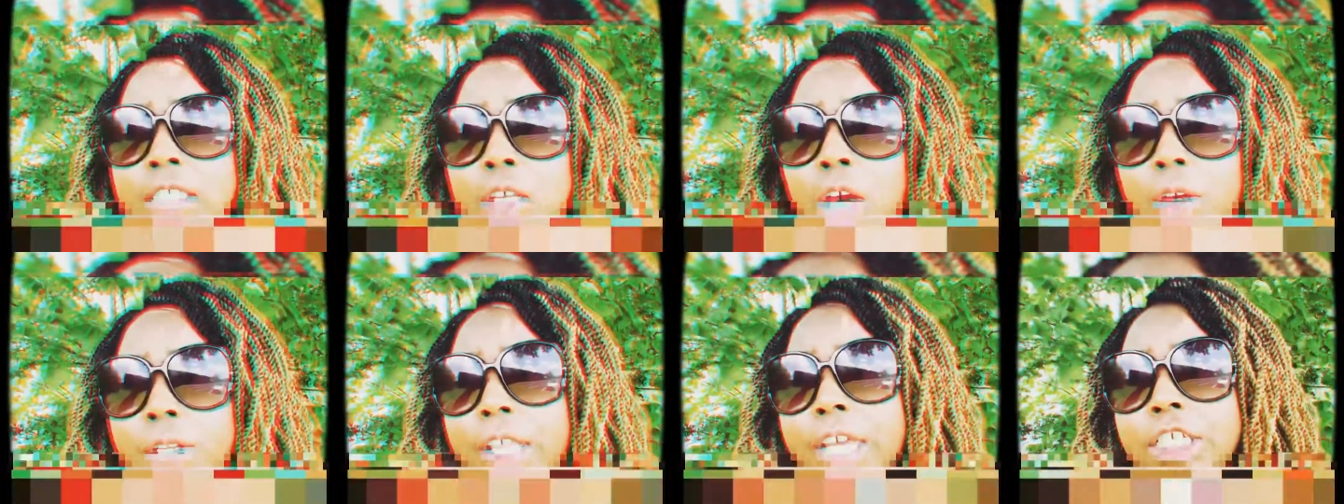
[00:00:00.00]

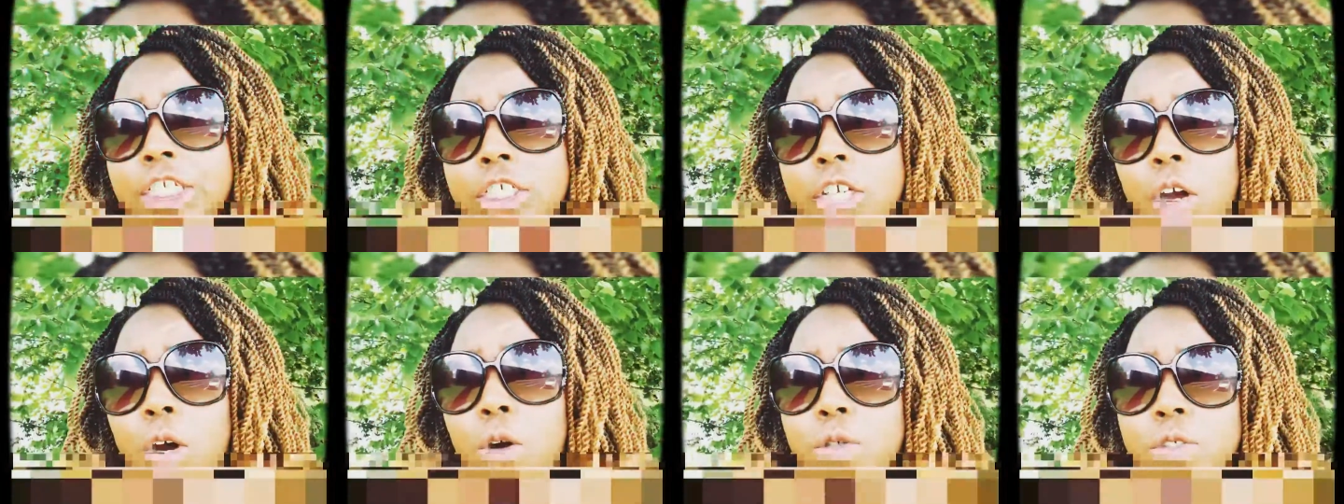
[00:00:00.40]

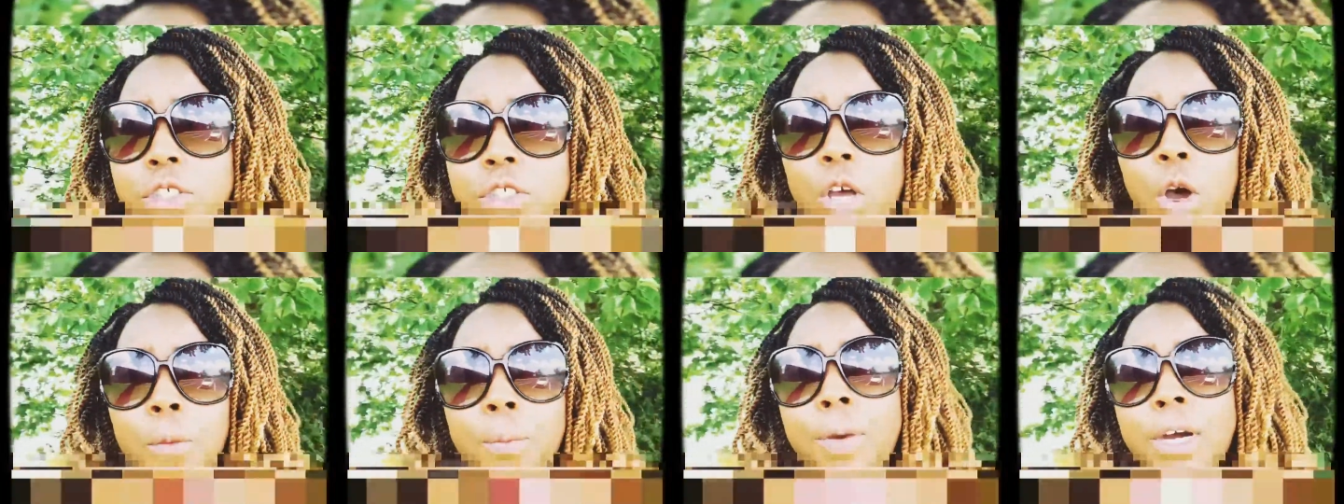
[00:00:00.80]
that
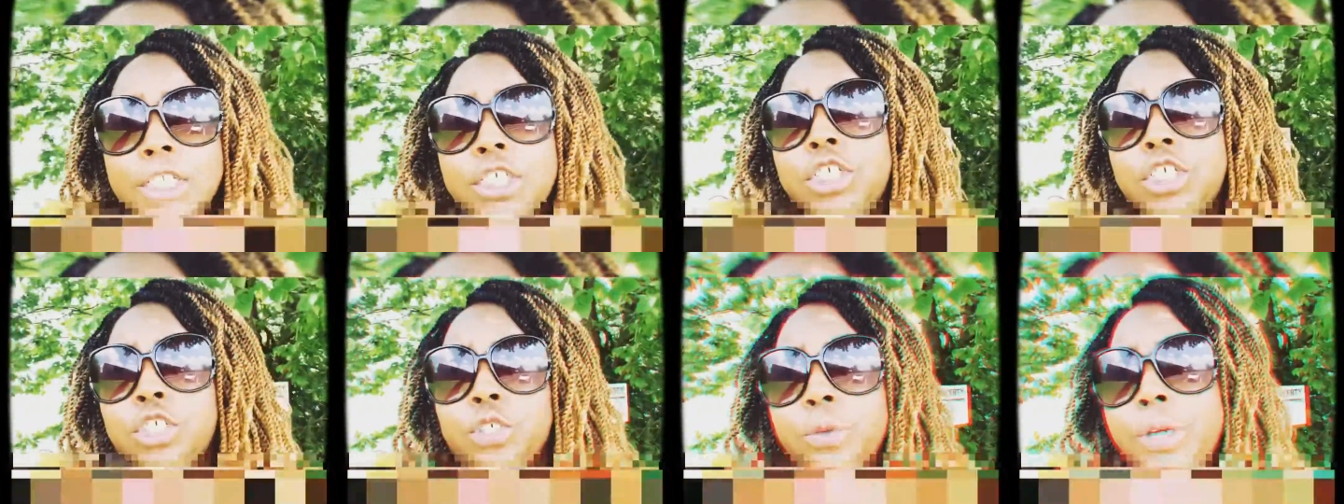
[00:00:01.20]
shows so
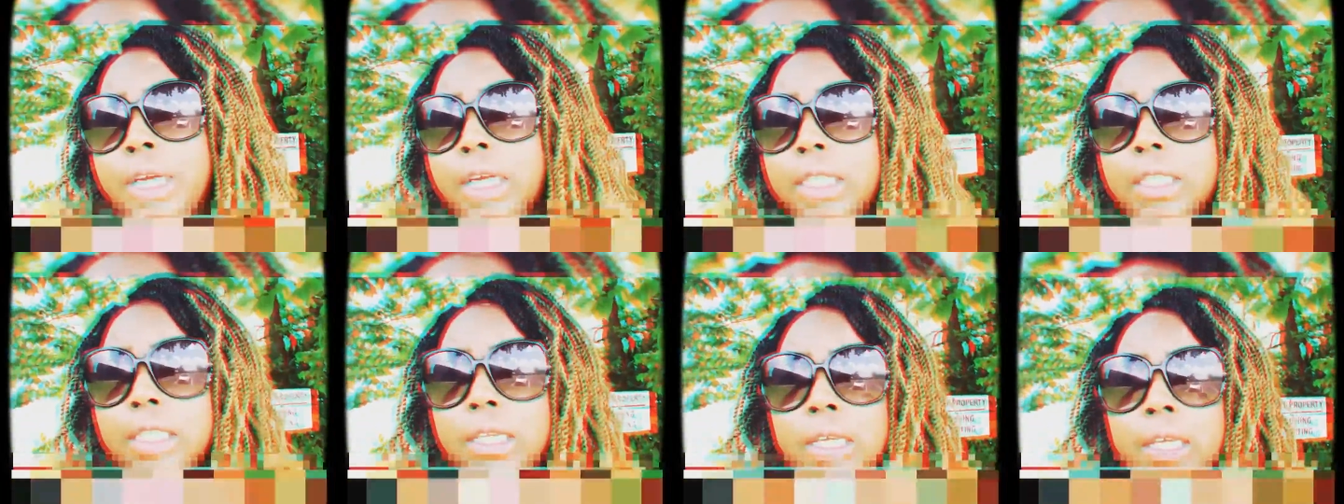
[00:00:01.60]
much
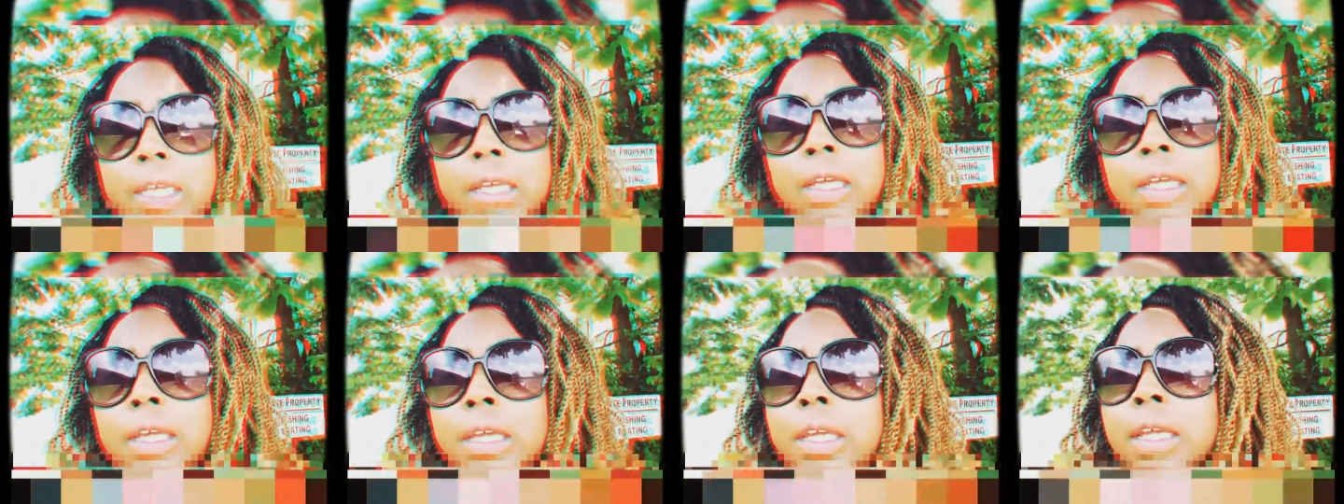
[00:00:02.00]
strength
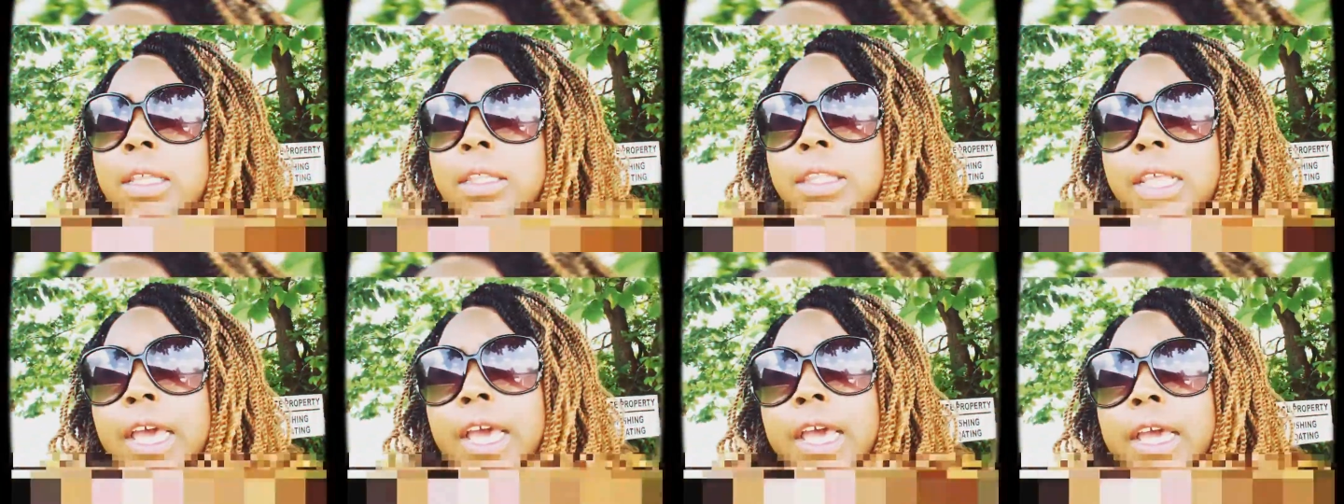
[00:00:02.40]

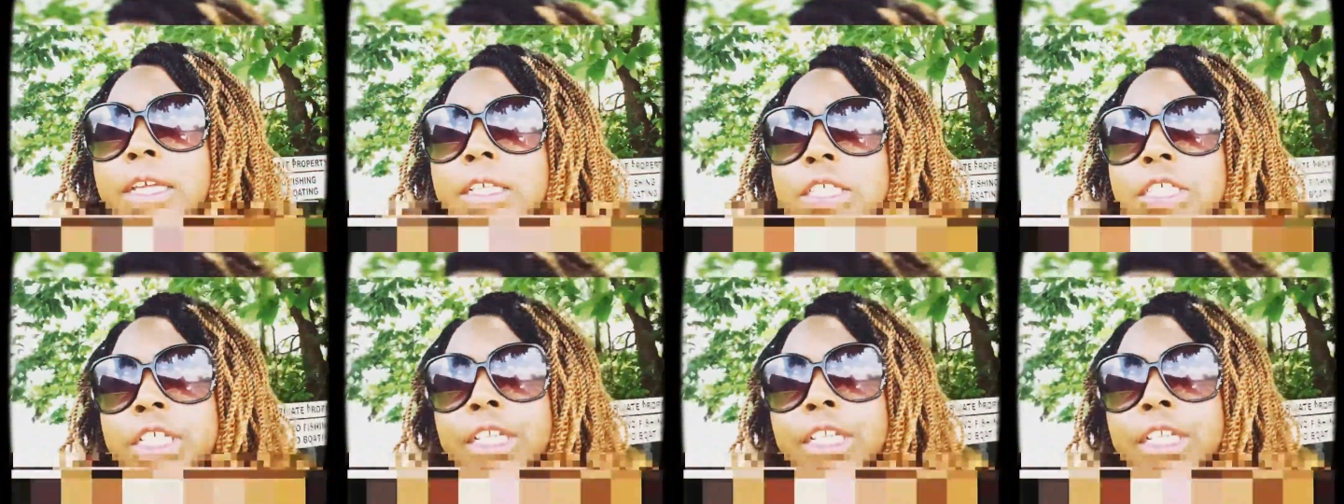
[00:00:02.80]
that